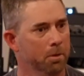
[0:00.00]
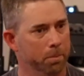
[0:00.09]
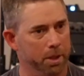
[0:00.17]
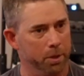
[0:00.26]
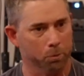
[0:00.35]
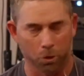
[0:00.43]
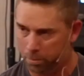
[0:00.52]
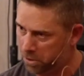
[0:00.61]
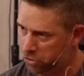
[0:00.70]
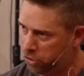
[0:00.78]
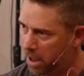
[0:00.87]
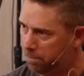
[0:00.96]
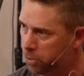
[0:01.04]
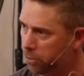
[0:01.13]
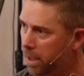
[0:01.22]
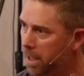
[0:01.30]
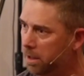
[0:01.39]
But in Romans
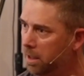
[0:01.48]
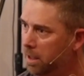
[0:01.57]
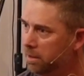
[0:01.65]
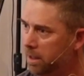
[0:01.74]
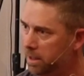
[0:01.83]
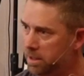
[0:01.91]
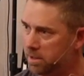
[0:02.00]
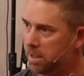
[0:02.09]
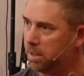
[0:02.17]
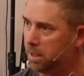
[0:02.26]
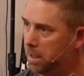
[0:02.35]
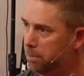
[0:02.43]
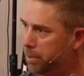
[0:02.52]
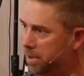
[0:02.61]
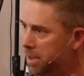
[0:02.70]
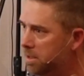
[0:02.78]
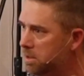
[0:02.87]
chapter 8, that he said that he
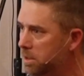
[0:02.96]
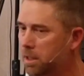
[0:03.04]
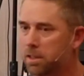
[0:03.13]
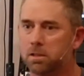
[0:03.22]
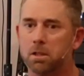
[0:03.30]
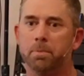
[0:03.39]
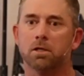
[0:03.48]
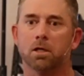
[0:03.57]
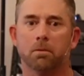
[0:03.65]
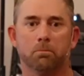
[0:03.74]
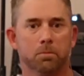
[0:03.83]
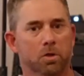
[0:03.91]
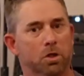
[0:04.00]
predestined us to become